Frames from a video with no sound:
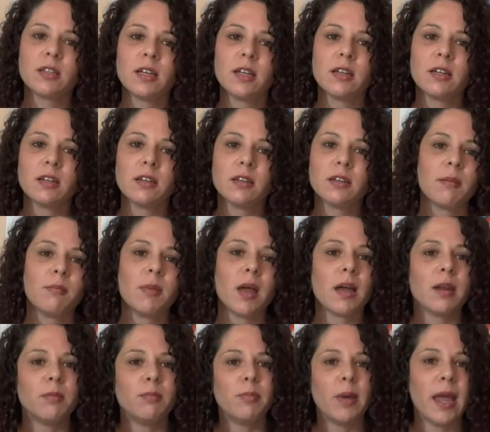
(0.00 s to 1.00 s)
there,
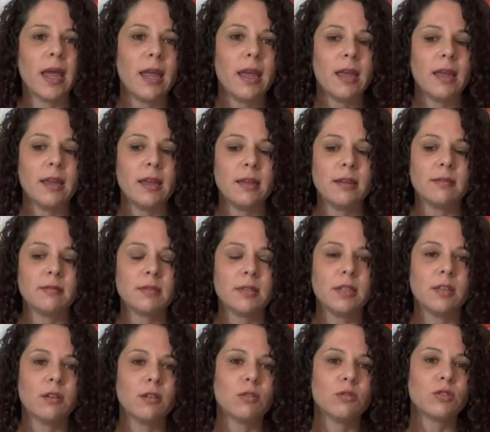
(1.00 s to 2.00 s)
not in pain,
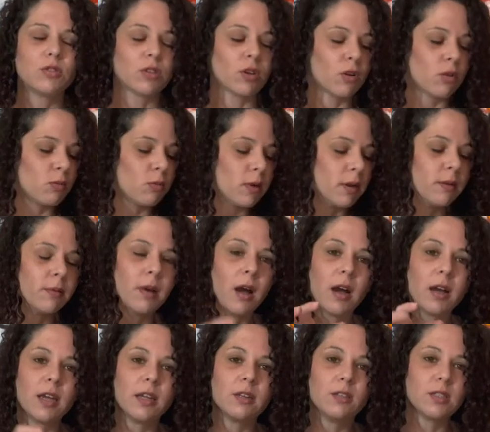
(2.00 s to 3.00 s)
you know, so what
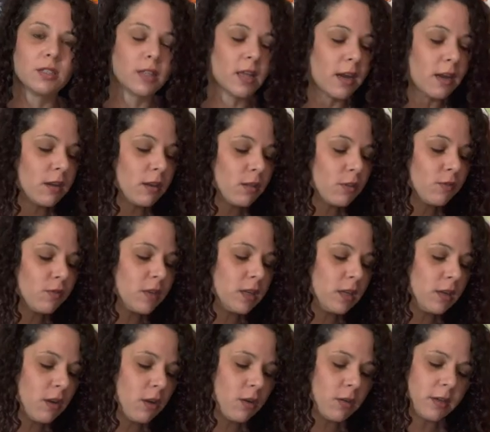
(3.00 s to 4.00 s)
I'll get into that another
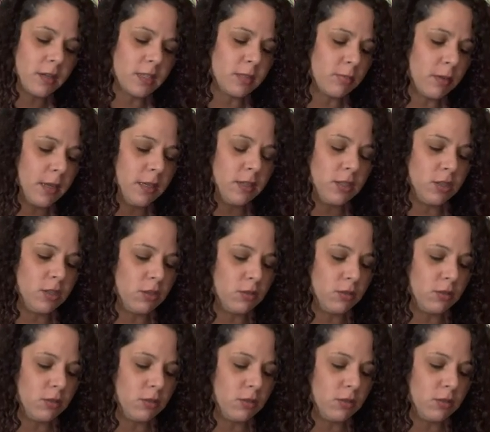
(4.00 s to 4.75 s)
video and explain to you,